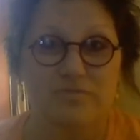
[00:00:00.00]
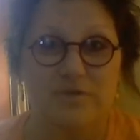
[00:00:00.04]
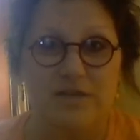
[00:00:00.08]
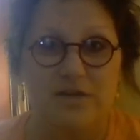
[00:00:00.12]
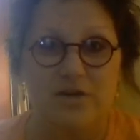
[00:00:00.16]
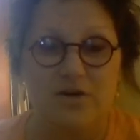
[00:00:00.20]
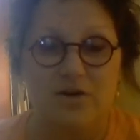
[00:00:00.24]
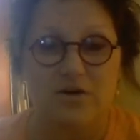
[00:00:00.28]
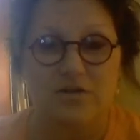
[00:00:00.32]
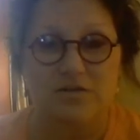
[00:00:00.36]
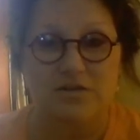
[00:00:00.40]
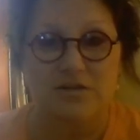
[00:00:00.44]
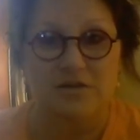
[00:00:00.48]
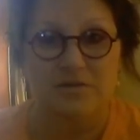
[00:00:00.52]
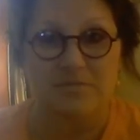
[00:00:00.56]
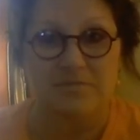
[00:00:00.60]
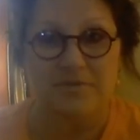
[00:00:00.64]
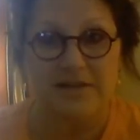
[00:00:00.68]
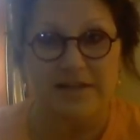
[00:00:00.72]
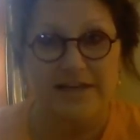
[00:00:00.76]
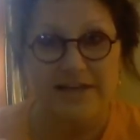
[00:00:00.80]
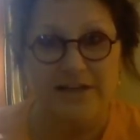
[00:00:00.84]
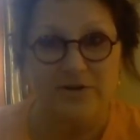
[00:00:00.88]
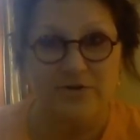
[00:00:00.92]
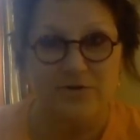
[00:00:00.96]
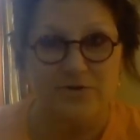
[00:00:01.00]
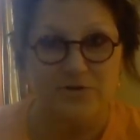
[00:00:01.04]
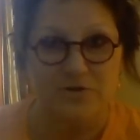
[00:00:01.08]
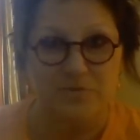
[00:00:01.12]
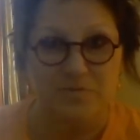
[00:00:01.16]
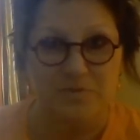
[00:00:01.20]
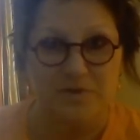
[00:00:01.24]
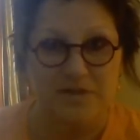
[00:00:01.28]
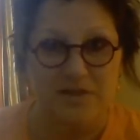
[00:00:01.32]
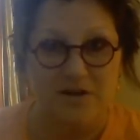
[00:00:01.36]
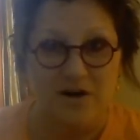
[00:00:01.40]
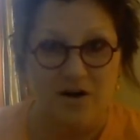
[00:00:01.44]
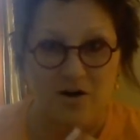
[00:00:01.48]
He calls them leaders,
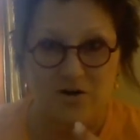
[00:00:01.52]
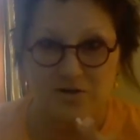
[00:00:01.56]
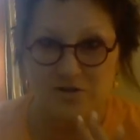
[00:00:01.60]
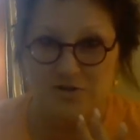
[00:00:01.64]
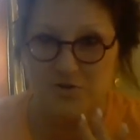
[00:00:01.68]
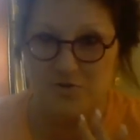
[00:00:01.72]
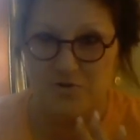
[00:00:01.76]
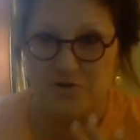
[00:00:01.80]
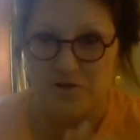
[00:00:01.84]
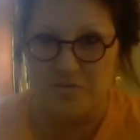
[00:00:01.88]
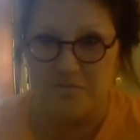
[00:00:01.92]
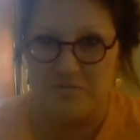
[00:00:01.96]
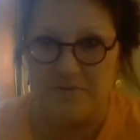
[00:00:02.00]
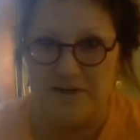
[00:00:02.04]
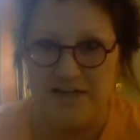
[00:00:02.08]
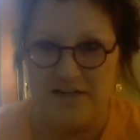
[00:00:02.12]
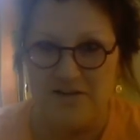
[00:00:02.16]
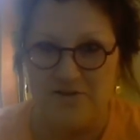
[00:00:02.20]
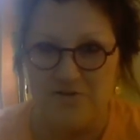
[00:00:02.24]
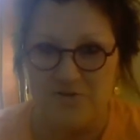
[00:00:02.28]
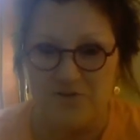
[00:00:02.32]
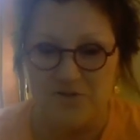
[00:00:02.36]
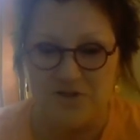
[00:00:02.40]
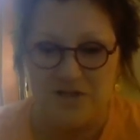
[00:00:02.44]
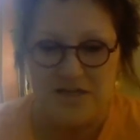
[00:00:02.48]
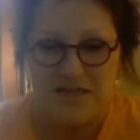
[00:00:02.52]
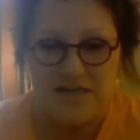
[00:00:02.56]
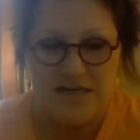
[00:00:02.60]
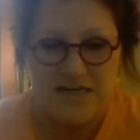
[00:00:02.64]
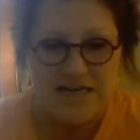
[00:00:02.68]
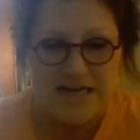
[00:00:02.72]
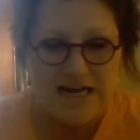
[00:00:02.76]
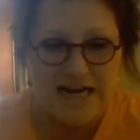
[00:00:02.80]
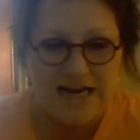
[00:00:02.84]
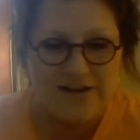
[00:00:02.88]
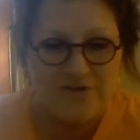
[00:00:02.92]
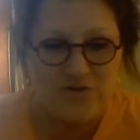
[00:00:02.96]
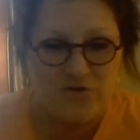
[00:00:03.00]
but also commanders.
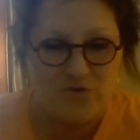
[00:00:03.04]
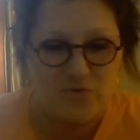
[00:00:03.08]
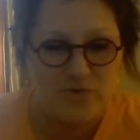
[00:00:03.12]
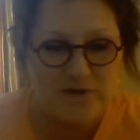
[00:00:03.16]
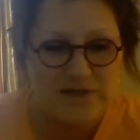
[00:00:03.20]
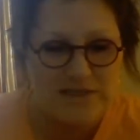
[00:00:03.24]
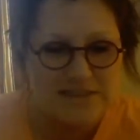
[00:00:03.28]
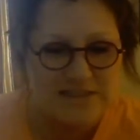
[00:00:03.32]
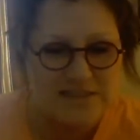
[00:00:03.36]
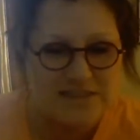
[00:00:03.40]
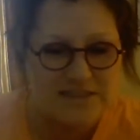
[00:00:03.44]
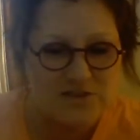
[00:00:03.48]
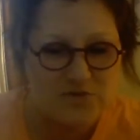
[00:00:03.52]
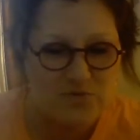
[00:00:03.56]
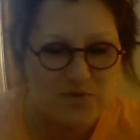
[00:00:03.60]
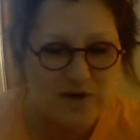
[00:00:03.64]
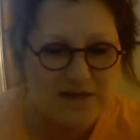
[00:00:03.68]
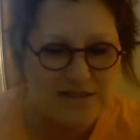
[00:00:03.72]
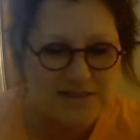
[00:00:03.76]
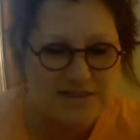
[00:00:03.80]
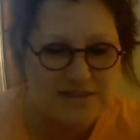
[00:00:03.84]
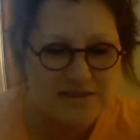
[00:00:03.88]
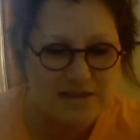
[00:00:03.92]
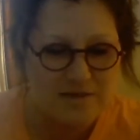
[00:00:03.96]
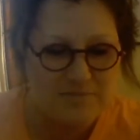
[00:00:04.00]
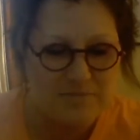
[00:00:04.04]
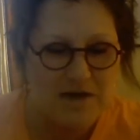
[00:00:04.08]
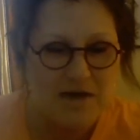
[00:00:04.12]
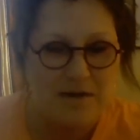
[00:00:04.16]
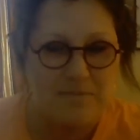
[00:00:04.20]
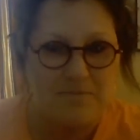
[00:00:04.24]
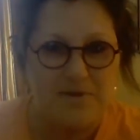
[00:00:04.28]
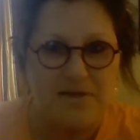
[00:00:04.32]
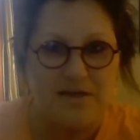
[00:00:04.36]
And the reason he's raising them up